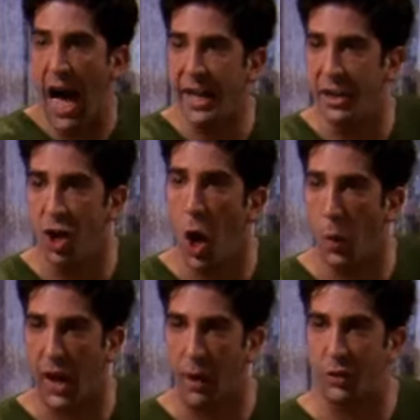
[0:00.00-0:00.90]
I didn't know
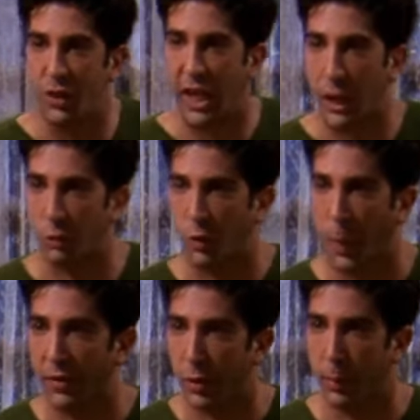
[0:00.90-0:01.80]
what I was taking
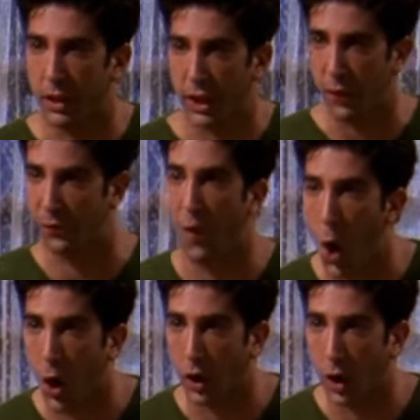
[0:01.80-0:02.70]
responsibility
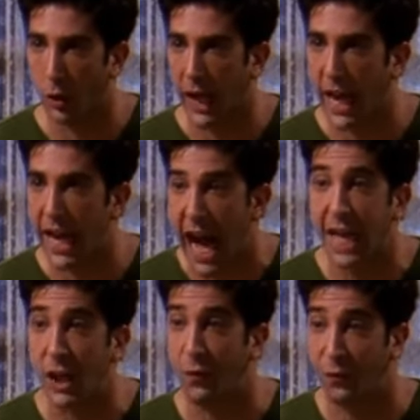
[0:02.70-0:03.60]
for, okay?
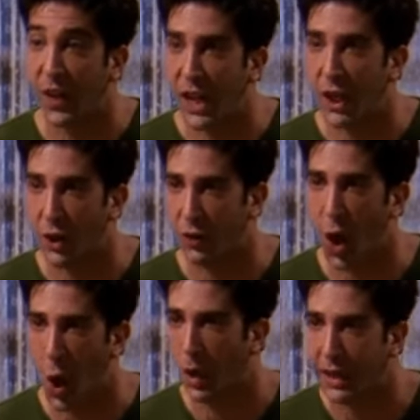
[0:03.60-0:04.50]
I didn't finish
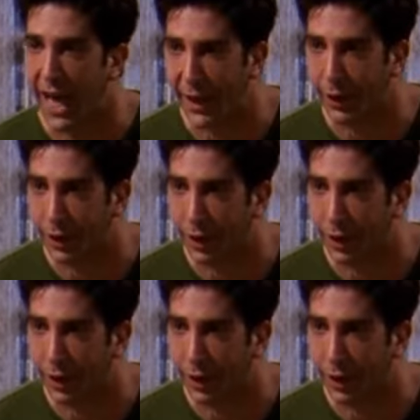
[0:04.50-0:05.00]
the whole letter.